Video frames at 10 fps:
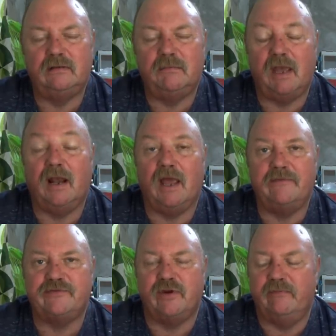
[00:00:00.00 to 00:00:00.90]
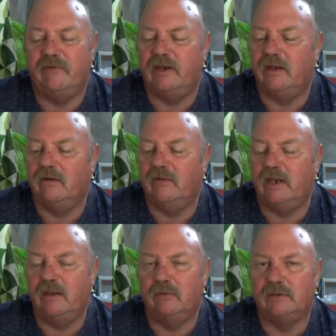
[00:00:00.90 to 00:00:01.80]
my live stream video,
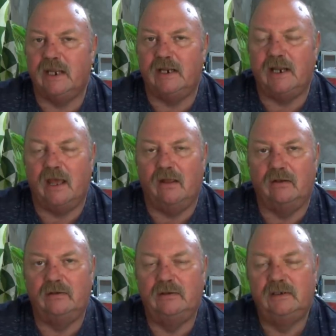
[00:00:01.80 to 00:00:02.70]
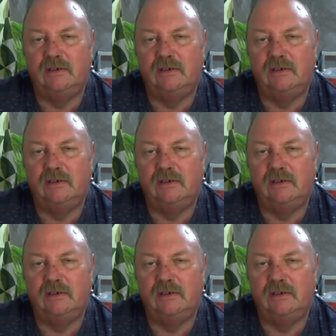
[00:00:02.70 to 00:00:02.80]
that he will take down